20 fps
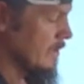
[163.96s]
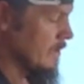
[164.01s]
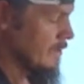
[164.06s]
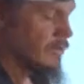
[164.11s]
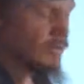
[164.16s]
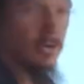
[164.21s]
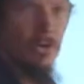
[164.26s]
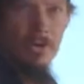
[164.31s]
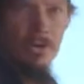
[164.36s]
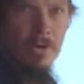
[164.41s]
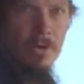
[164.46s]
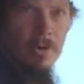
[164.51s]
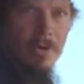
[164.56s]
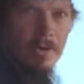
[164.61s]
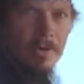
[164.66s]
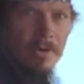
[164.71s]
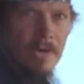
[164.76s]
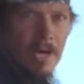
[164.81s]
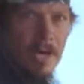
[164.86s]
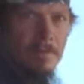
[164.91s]
Your horn,
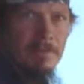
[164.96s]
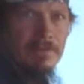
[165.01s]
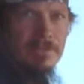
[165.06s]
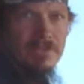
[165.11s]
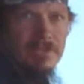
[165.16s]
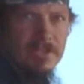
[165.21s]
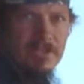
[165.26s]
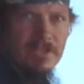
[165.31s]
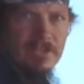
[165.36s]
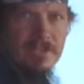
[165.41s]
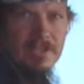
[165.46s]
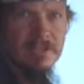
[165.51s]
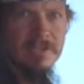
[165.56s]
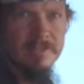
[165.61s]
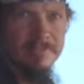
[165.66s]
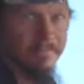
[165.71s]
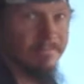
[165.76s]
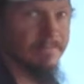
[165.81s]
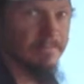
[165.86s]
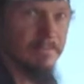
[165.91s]
obviously
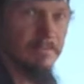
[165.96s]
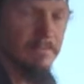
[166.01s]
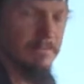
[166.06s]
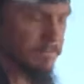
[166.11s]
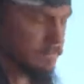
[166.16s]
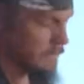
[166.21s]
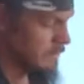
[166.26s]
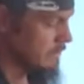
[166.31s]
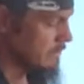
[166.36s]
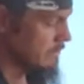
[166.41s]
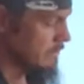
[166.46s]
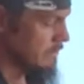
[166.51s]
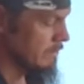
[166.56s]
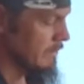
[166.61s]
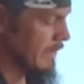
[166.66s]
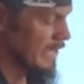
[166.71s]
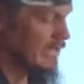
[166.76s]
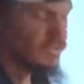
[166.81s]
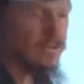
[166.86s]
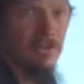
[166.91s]
just
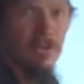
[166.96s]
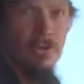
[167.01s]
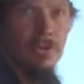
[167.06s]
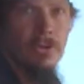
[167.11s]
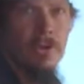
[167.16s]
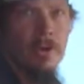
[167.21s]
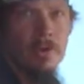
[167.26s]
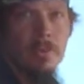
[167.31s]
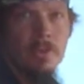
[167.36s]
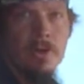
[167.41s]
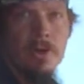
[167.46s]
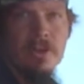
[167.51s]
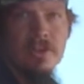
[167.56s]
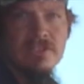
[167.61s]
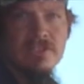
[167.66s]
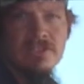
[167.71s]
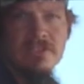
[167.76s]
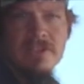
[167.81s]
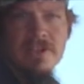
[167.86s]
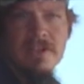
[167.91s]
make sure the horn
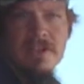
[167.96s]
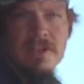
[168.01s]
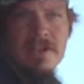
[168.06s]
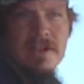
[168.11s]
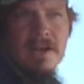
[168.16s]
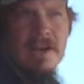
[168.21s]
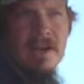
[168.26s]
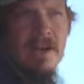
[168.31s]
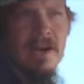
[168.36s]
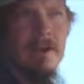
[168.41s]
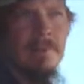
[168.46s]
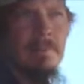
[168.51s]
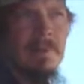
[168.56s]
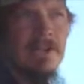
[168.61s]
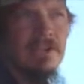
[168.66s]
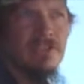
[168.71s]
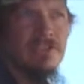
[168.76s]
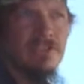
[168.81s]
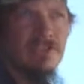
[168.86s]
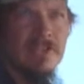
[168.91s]
works.
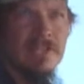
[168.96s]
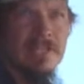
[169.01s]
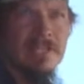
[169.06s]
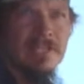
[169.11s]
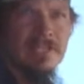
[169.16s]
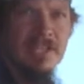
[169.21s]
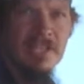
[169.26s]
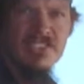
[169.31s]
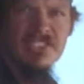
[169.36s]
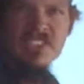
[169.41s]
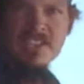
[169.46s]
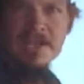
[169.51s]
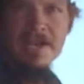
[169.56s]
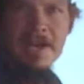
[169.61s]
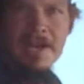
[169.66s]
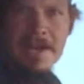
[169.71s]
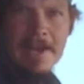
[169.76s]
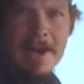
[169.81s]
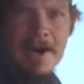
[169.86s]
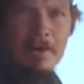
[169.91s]
Make sure that it doesn't
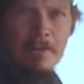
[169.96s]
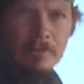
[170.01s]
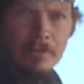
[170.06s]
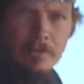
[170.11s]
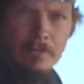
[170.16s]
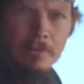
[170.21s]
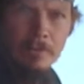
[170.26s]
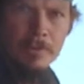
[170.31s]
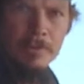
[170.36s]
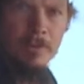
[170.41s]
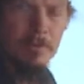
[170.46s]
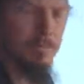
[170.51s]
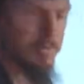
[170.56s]
cut out when you